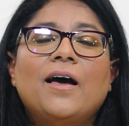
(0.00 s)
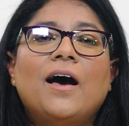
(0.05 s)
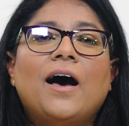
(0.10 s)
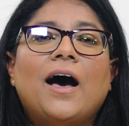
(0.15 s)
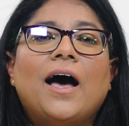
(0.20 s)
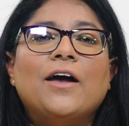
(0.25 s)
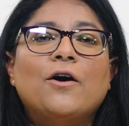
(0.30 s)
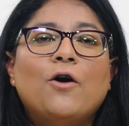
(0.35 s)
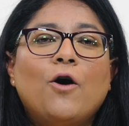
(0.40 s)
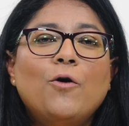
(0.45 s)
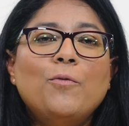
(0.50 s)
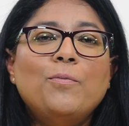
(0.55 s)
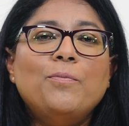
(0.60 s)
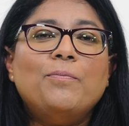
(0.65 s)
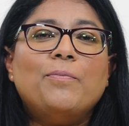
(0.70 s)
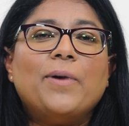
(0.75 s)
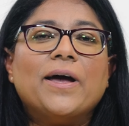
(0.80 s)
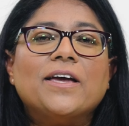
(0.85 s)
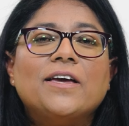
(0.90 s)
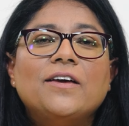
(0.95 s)
I
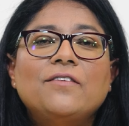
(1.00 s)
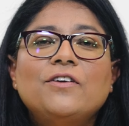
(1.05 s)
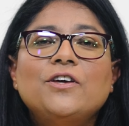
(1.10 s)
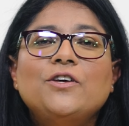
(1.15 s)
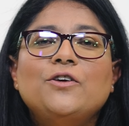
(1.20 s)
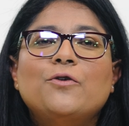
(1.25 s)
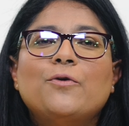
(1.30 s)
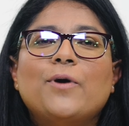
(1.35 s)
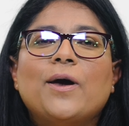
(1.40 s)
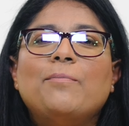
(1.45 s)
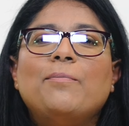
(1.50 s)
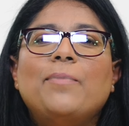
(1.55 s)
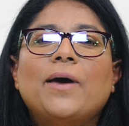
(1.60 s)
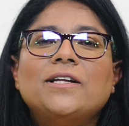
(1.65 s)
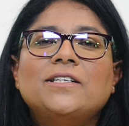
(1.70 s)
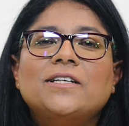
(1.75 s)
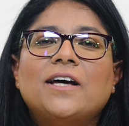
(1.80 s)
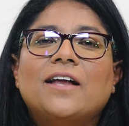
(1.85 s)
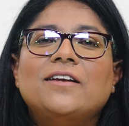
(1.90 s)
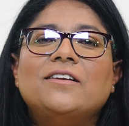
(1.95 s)
hope by giving you a
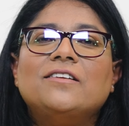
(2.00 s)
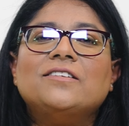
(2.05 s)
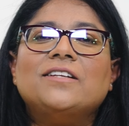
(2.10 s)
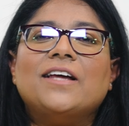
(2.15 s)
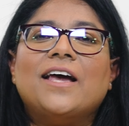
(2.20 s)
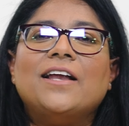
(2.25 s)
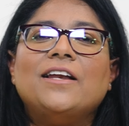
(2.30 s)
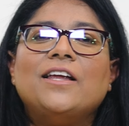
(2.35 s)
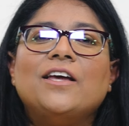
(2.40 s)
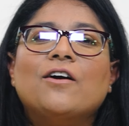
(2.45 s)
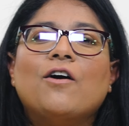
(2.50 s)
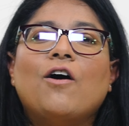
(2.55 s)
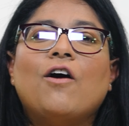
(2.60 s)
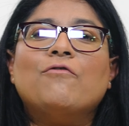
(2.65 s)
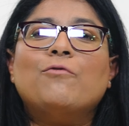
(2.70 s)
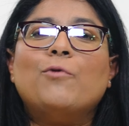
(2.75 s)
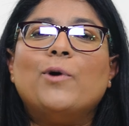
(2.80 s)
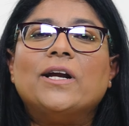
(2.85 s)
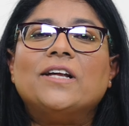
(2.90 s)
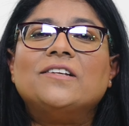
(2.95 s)
better understanding
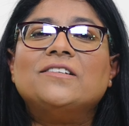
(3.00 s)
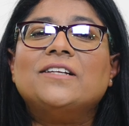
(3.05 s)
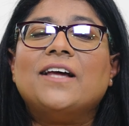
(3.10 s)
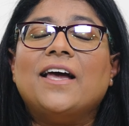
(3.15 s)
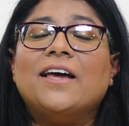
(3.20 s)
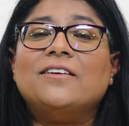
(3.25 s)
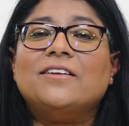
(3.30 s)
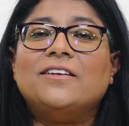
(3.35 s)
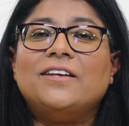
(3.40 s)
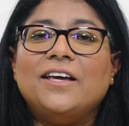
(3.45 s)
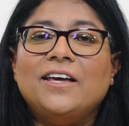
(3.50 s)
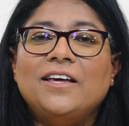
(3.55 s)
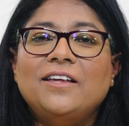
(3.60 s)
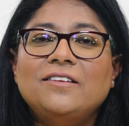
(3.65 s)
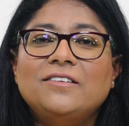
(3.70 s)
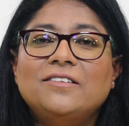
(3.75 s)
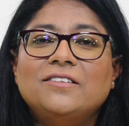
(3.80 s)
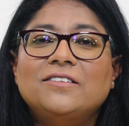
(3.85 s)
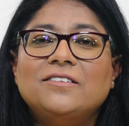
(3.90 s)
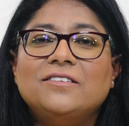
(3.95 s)
of what a standard
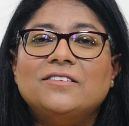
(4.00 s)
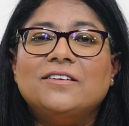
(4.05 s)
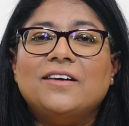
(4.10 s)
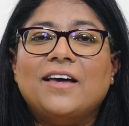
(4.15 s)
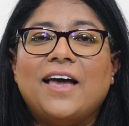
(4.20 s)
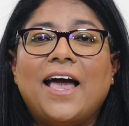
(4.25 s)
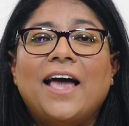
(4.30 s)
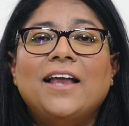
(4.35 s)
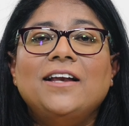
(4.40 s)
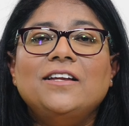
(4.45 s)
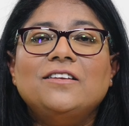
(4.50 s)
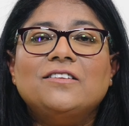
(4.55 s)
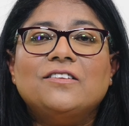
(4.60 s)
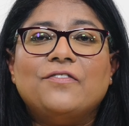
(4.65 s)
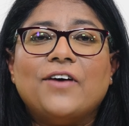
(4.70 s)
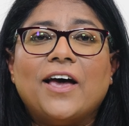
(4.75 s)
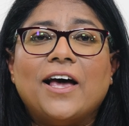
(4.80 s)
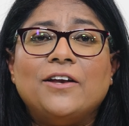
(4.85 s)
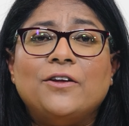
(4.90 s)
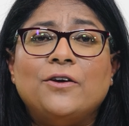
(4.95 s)
is and its
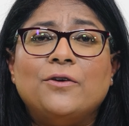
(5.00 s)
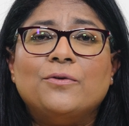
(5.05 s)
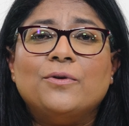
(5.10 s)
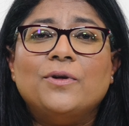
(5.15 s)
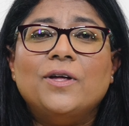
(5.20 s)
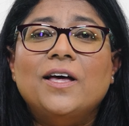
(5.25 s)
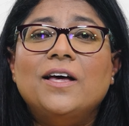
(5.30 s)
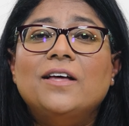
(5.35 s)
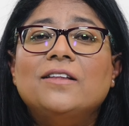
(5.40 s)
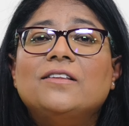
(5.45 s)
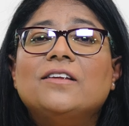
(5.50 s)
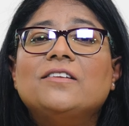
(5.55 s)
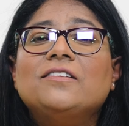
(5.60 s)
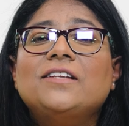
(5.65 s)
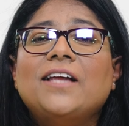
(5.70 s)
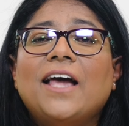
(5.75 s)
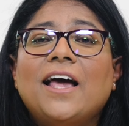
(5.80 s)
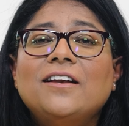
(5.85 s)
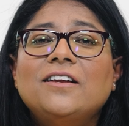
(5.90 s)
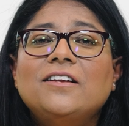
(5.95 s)
value, the
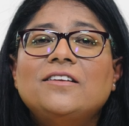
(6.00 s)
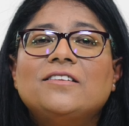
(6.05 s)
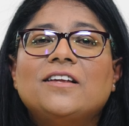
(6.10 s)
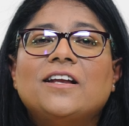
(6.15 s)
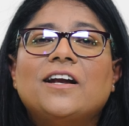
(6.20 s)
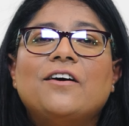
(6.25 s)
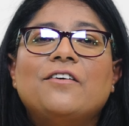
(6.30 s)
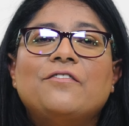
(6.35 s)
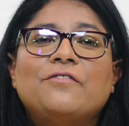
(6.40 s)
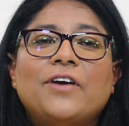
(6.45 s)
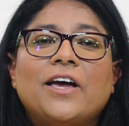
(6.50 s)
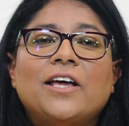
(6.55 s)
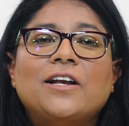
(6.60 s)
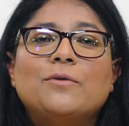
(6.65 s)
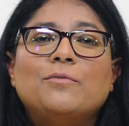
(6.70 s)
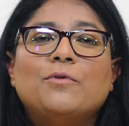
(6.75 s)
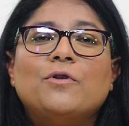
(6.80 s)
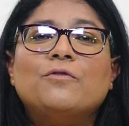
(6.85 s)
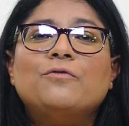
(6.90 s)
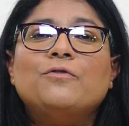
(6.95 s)
standards that are
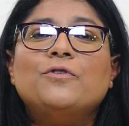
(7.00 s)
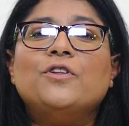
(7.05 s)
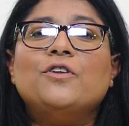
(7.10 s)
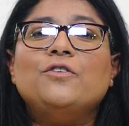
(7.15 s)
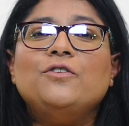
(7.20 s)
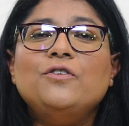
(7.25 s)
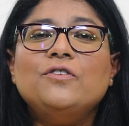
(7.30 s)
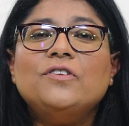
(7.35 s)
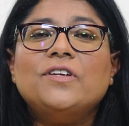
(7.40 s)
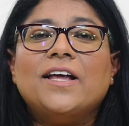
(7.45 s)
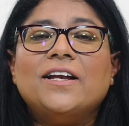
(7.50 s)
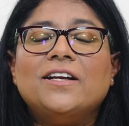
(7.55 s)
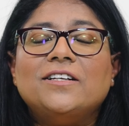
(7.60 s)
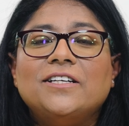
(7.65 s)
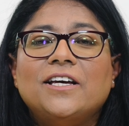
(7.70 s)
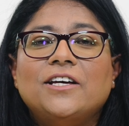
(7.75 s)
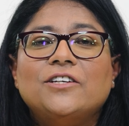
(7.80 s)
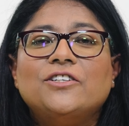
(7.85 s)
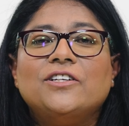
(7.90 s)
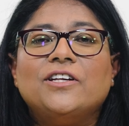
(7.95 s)
available for the new
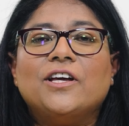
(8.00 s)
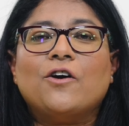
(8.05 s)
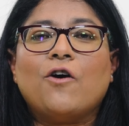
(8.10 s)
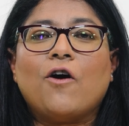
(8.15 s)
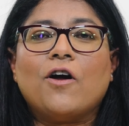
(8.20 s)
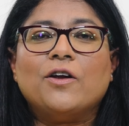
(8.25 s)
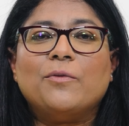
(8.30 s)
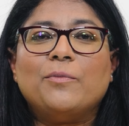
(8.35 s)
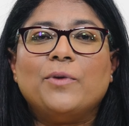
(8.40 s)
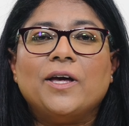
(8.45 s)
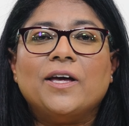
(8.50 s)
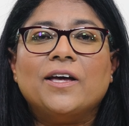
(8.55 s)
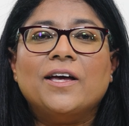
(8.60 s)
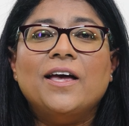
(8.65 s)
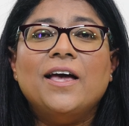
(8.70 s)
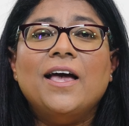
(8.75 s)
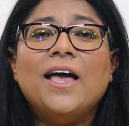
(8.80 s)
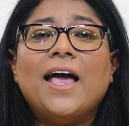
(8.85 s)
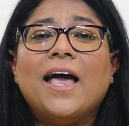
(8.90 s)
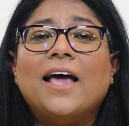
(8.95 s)
sanitation economy,
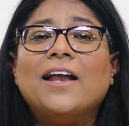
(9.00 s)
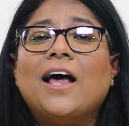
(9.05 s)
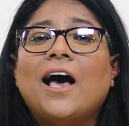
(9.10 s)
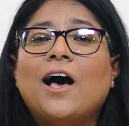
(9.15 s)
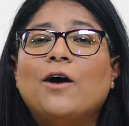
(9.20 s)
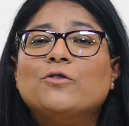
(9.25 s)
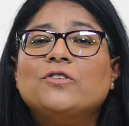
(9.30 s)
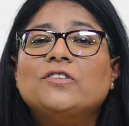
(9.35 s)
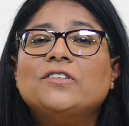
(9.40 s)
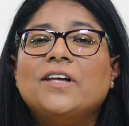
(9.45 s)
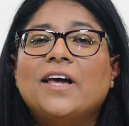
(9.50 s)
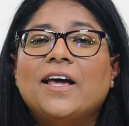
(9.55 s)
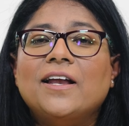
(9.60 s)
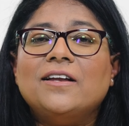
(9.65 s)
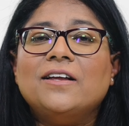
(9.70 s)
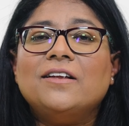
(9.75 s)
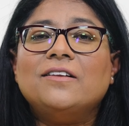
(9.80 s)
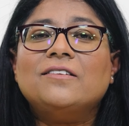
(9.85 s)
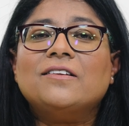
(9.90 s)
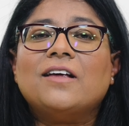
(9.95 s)
and how
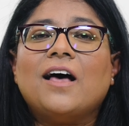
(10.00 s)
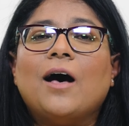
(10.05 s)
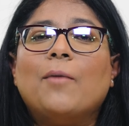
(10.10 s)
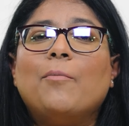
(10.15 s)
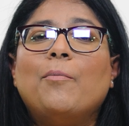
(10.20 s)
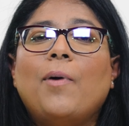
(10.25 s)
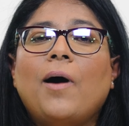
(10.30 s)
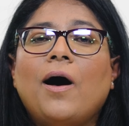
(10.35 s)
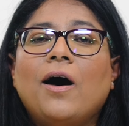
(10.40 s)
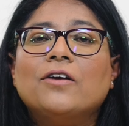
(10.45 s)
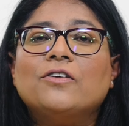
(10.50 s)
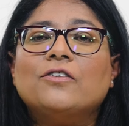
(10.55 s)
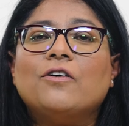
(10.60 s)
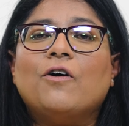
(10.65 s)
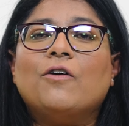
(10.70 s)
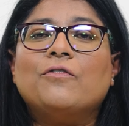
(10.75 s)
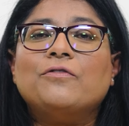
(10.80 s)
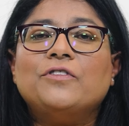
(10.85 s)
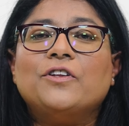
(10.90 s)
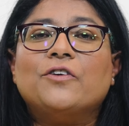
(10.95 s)
standards are part
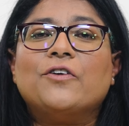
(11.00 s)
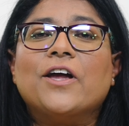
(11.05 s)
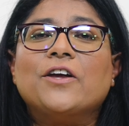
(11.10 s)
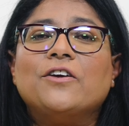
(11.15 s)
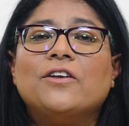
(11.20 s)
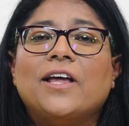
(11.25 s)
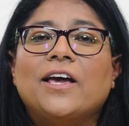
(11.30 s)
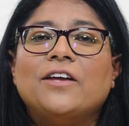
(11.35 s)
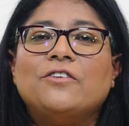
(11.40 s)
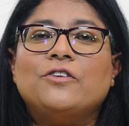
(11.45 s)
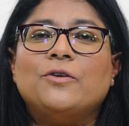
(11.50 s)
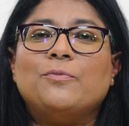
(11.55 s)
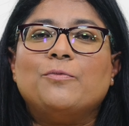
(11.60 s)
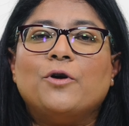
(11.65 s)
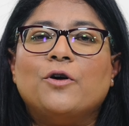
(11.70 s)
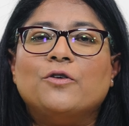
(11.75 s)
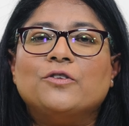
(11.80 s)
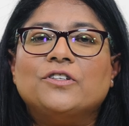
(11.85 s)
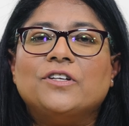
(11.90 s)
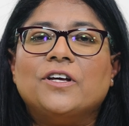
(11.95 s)
of the regulatory
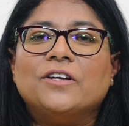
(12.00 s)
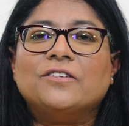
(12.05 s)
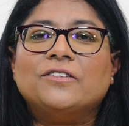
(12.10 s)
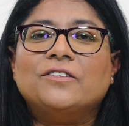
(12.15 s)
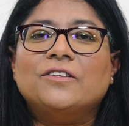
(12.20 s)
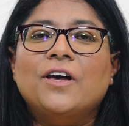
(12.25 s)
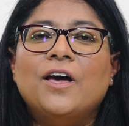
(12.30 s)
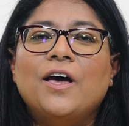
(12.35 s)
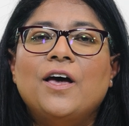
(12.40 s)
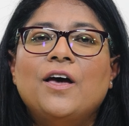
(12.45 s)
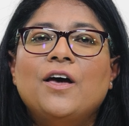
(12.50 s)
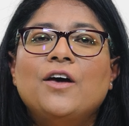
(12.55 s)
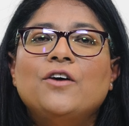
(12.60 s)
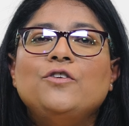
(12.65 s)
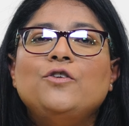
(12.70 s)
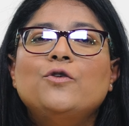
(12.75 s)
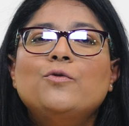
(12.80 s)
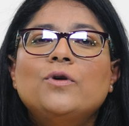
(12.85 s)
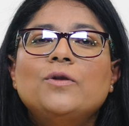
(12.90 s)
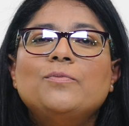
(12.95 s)
process,
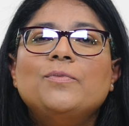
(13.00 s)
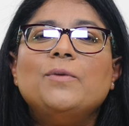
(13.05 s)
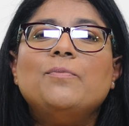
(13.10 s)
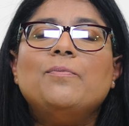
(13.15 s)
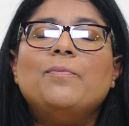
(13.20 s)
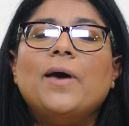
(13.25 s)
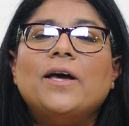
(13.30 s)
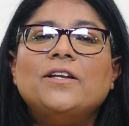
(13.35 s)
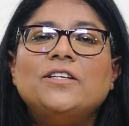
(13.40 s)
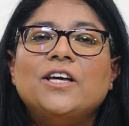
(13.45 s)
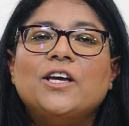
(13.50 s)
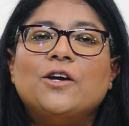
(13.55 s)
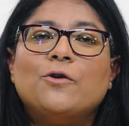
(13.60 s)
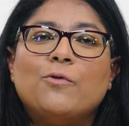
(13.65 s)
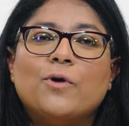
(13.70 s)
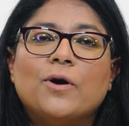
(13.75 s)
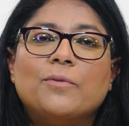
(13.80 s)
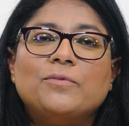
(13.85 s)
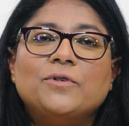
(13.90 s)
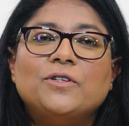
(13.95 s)
you will be better
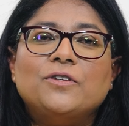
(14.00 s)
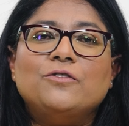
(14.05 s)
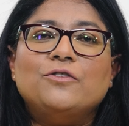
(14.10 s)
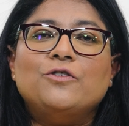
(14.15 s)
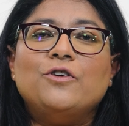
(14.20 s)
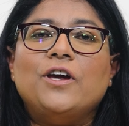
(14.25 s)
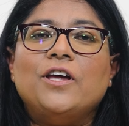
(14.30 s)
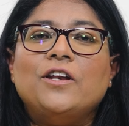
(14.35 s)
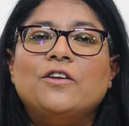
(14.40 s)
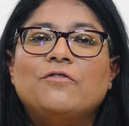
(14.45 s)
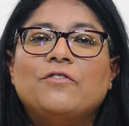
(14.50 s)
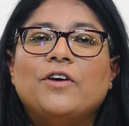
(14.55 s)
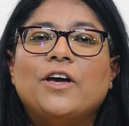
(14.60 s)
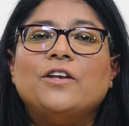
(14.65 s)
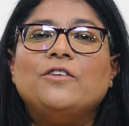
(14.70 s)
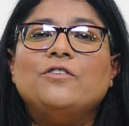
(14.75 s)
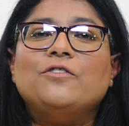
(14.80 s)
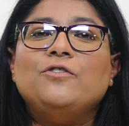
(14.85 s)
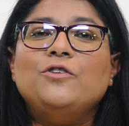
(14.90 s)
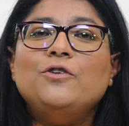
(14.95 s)
equipped to
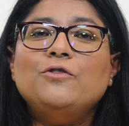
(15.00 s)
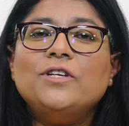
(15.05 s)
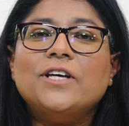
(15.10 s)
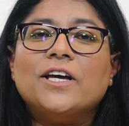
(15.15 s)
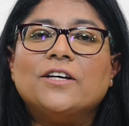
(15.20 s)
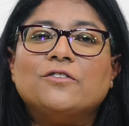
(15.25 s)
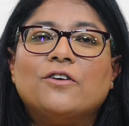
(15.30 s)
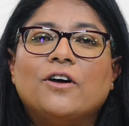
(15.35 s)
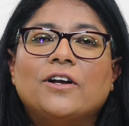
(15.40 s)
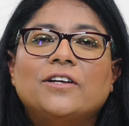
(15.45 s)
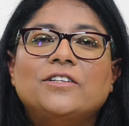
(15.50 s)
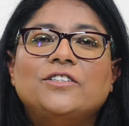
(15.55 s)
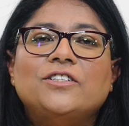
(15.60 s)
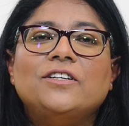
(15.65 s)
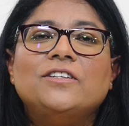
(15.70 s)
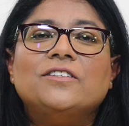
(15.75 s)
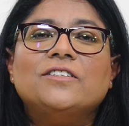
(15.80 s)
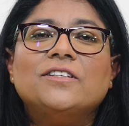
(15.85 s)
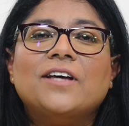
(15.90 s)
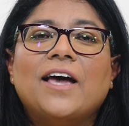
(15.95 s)
innovate new
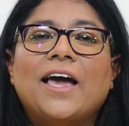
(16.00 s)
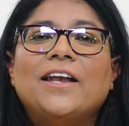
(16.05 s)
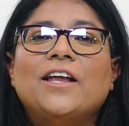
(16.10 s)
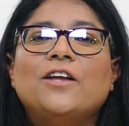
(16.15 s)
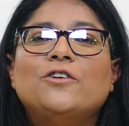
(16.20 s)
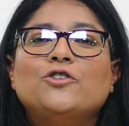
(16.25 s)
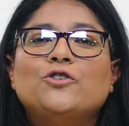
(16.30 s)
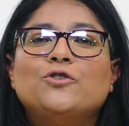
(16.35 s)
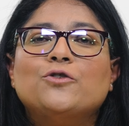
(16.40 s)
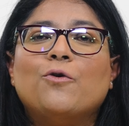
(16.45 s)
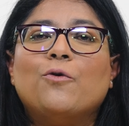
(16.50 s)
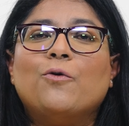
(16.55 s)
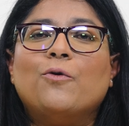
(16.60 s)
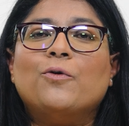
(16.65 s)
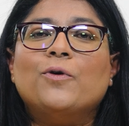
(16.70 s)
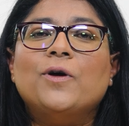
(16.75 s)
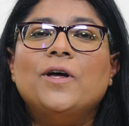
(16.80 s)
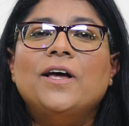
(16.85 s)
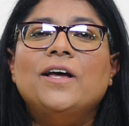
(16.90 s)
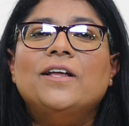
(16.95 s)
technologies and
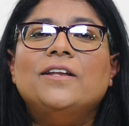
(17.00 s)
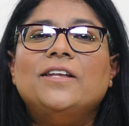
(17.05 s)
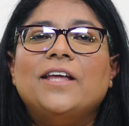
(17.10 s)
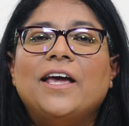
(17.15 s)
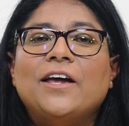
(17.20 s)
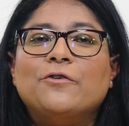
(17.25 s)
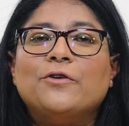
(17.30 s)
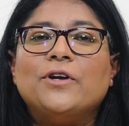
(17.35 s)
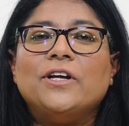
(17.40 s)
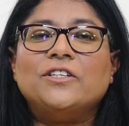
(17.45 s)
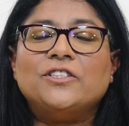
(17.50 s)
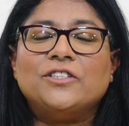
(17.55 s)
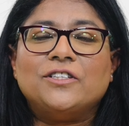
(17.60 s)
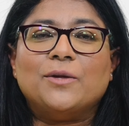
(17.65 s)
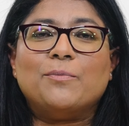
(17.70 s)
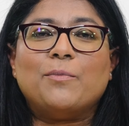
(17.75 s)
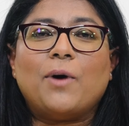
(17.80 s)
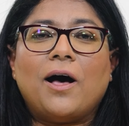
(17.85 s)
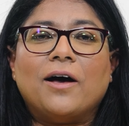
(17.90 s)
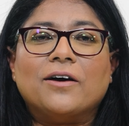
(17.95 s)
ensure they reach
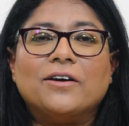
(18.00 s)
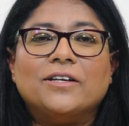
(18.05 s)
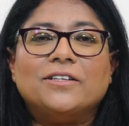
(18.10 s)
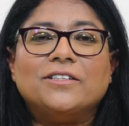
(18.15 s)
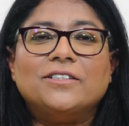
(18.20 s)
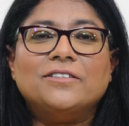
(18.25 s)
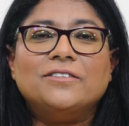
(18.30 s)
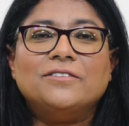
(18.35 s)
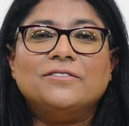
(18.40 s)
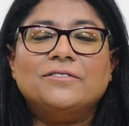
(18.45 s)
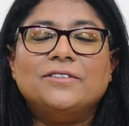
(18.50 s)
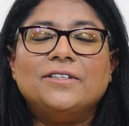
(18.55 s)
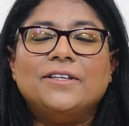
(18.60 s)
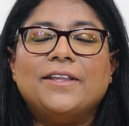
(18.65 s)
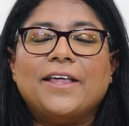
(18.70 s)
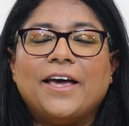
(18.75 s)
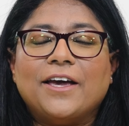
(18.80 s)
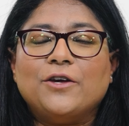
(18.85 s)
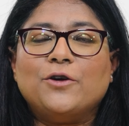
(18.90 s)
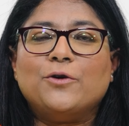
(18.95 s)
the market.
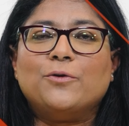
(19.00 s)
Thank